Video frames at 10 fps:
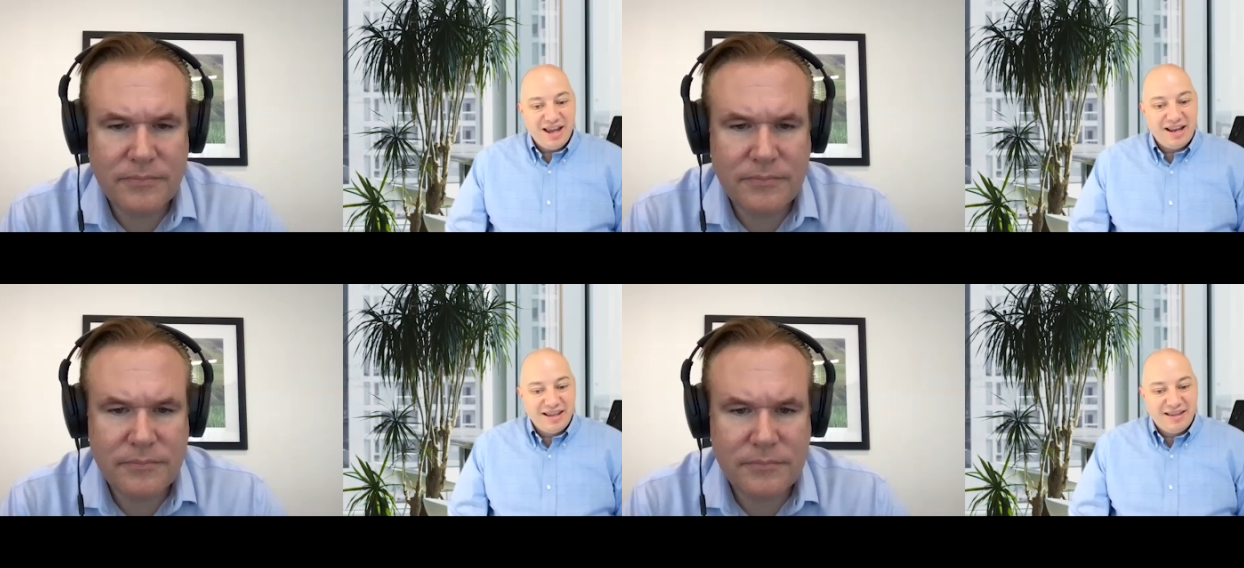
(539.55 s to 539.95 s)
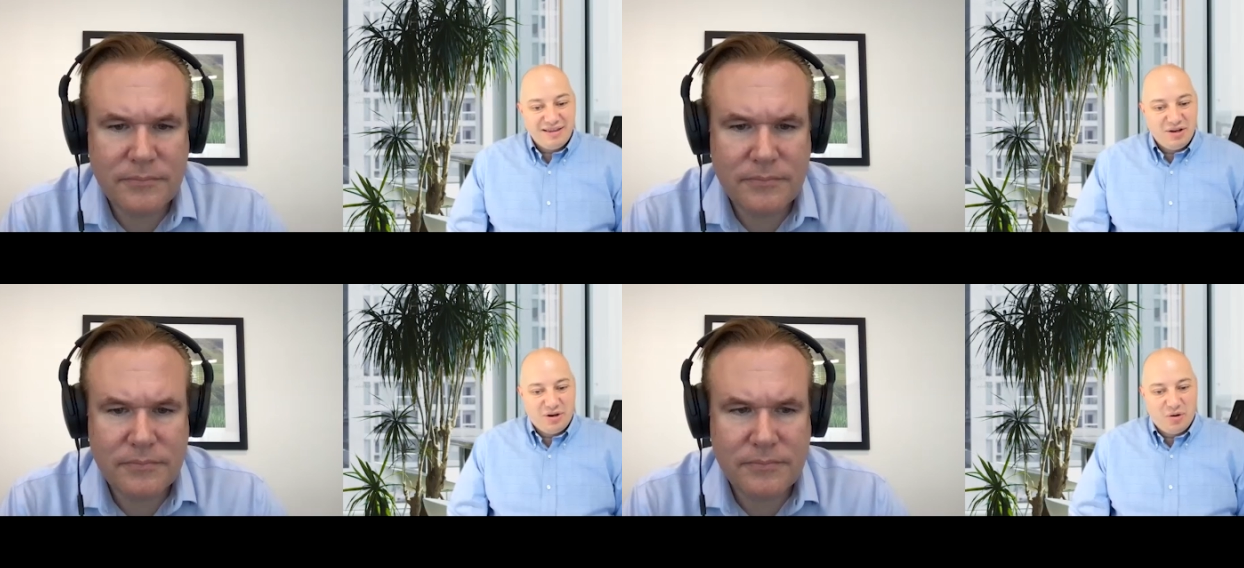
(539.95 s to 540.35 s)

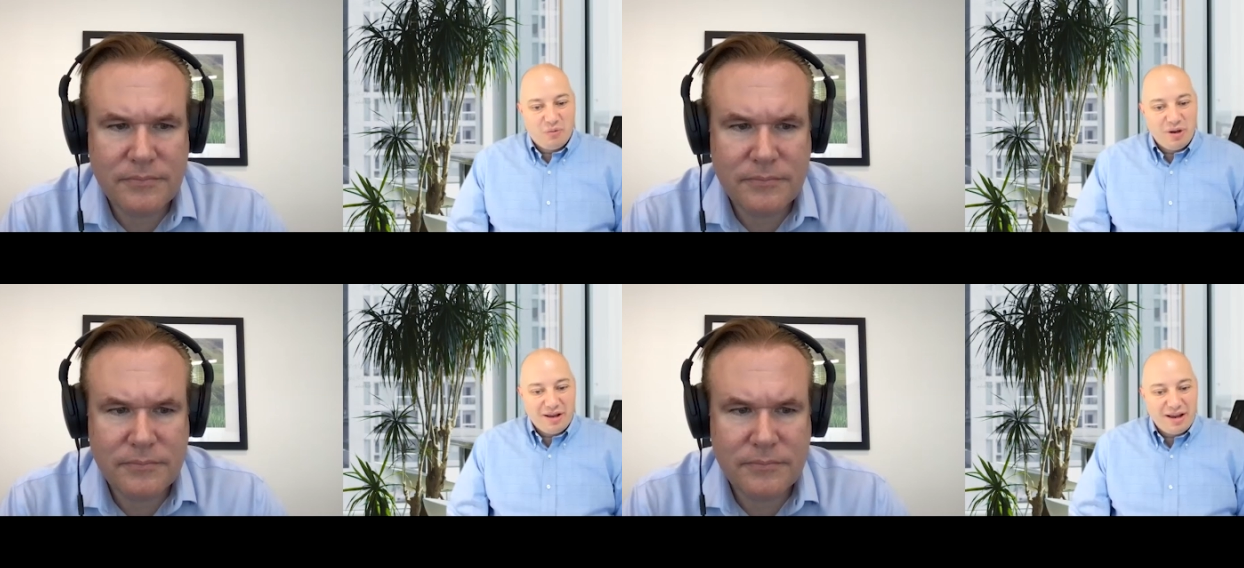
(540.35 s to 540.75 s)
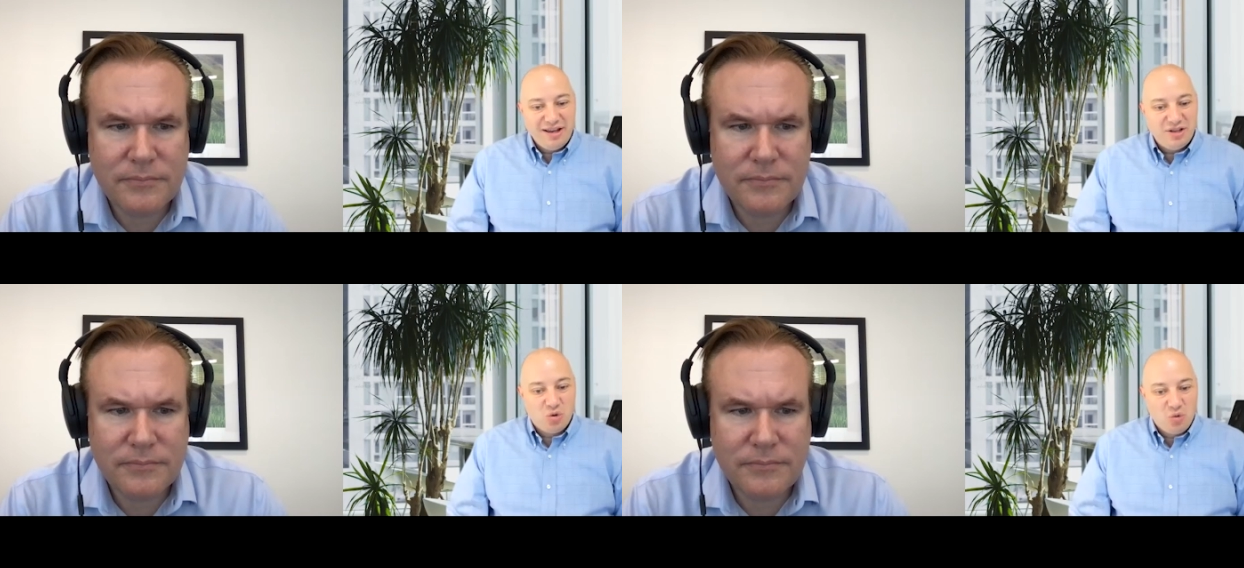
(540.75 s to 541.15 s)
Speaker 1: in, you know, we
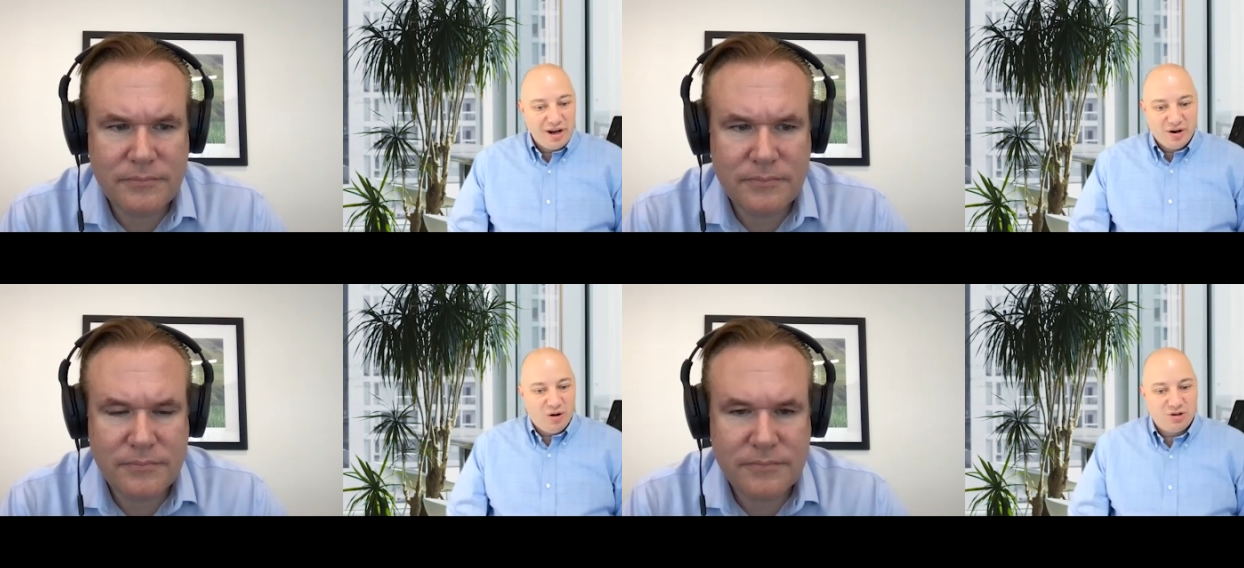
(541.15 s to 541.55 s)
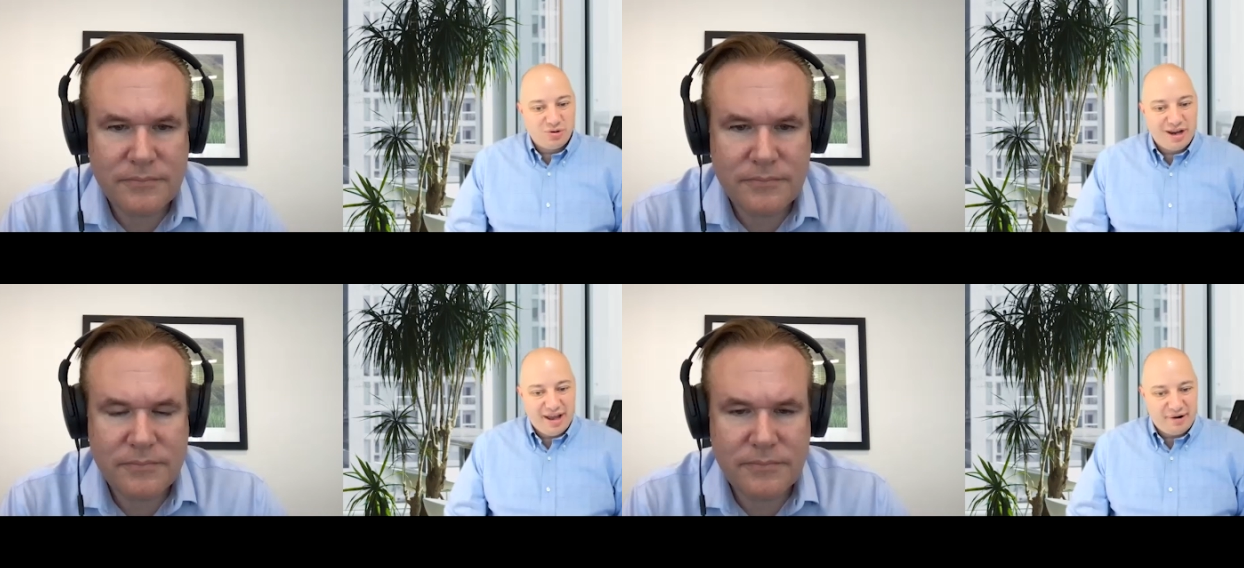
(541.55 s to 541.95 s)
need to win all
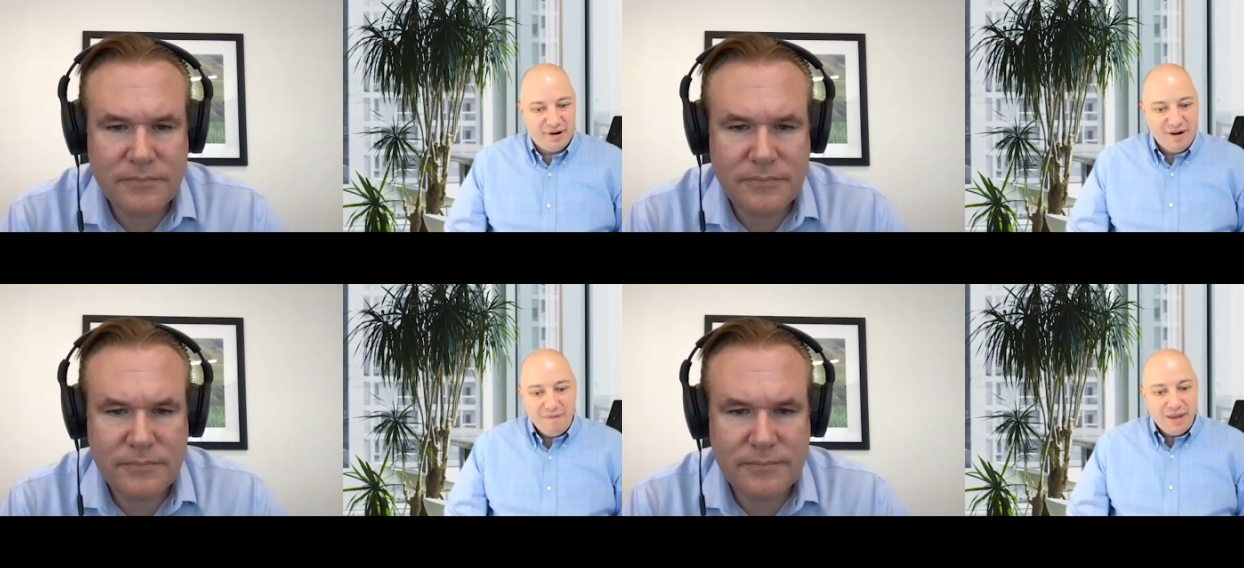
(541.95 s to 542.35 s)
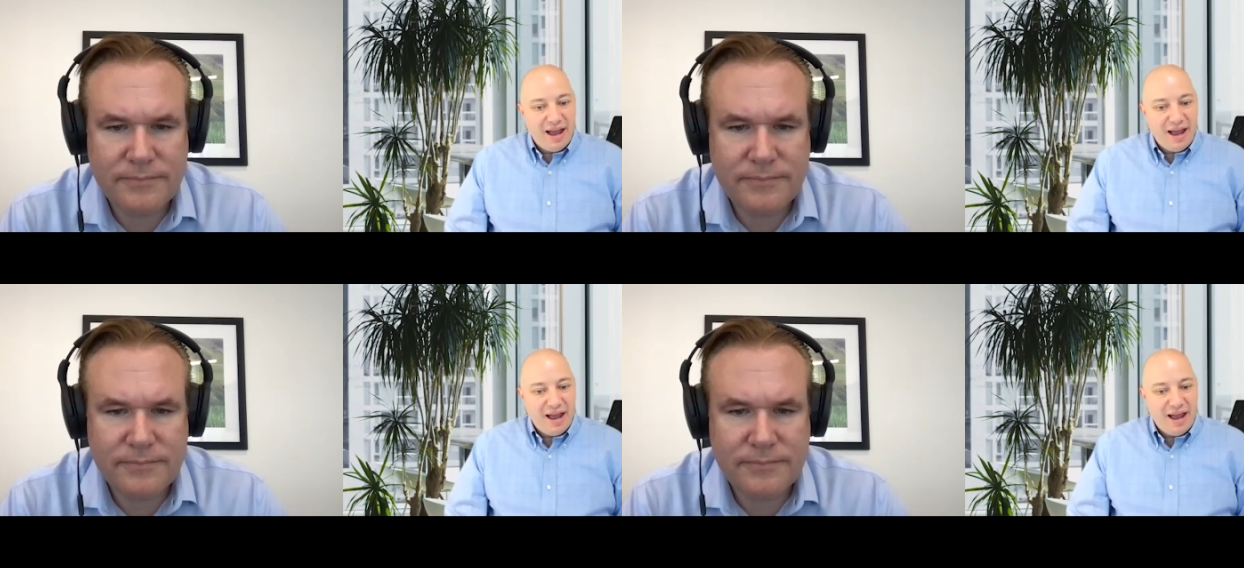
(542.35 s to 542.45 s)
together.